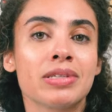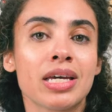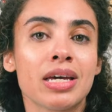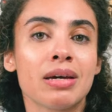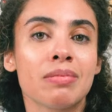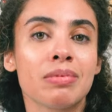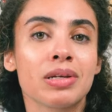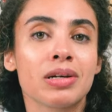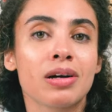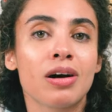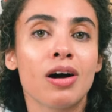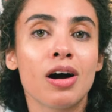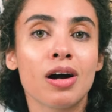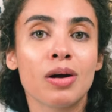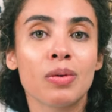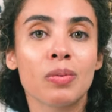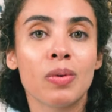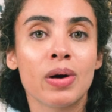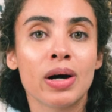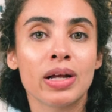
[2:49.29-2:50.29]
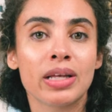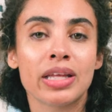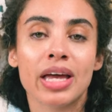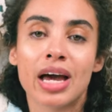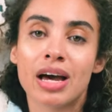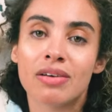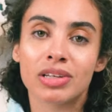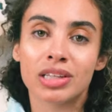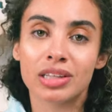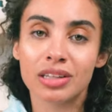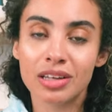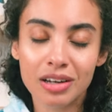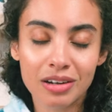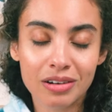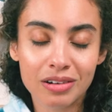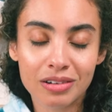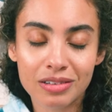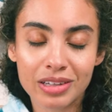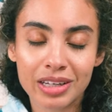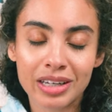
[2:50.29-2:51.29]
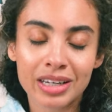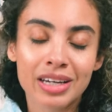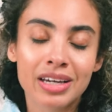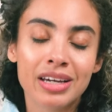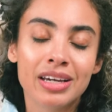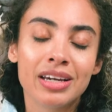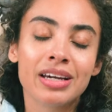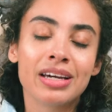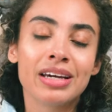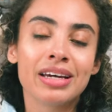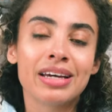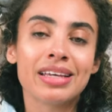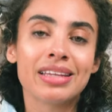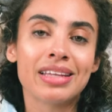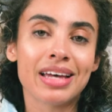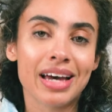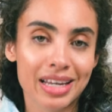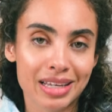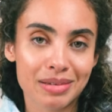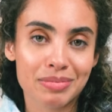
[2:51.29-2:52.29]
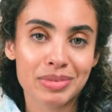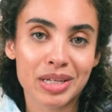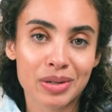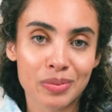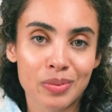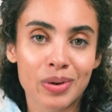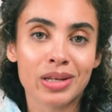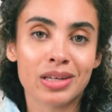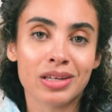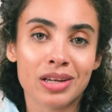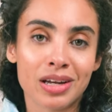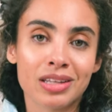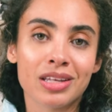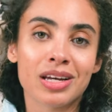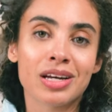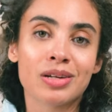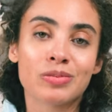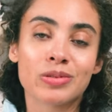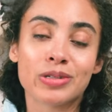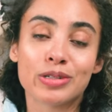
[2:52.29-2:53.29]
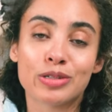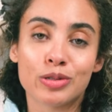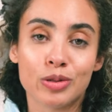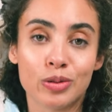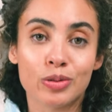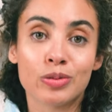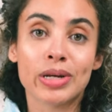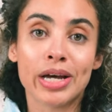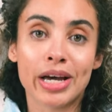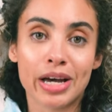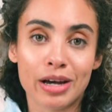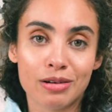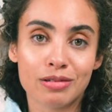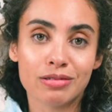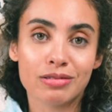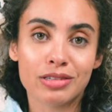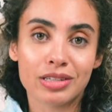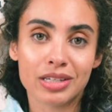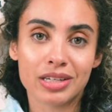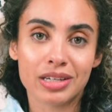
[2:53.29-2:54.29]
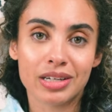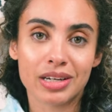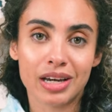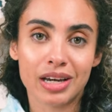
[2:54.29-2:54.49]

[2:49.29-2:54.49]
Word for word: was able to cart one and have it load, the items I wanted online were sold out.